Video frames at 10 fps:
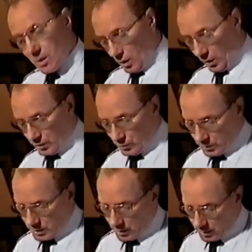On your
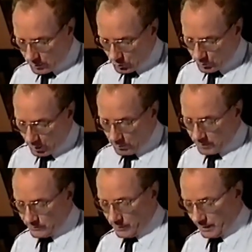car, you'll
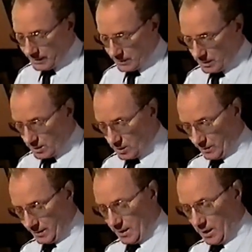probably find that it's
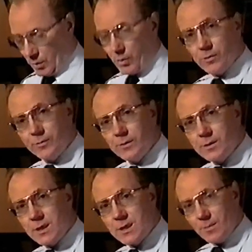got an, an oil
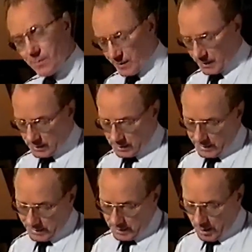filter something
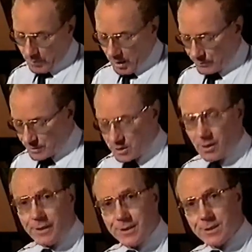about the
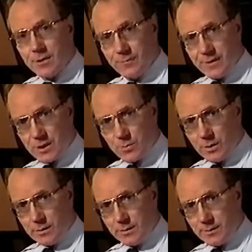size of this
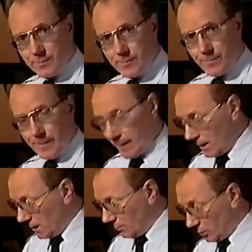one.
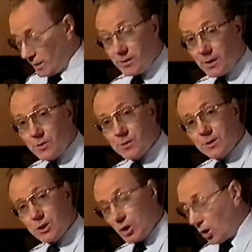But when you go to
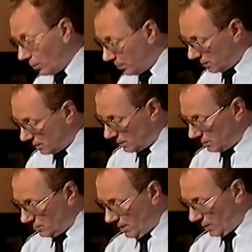the shop,
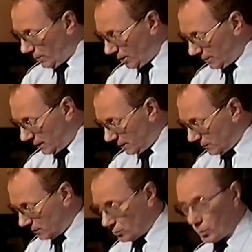you may well be
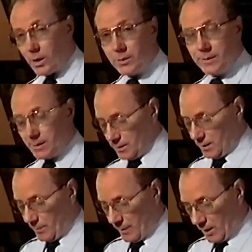given one
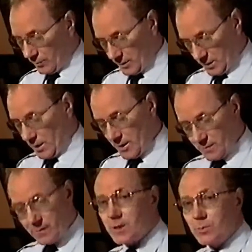about the size
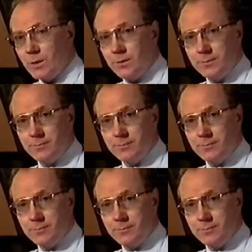of this one.